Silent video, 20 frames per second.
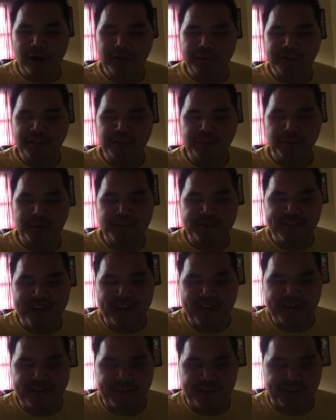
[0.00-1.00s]
all keyboards
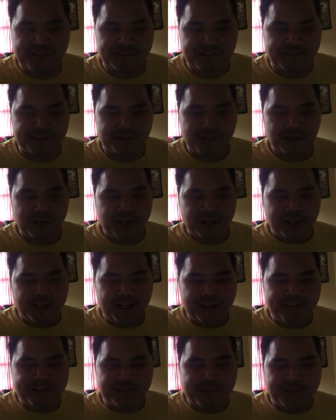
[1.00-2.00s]
have this.
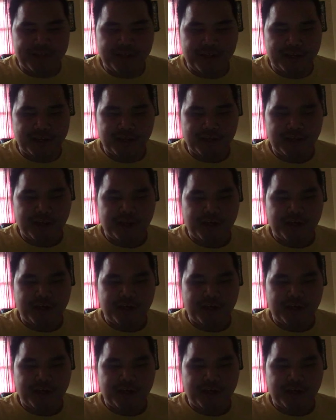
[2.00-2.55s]
That's the thing.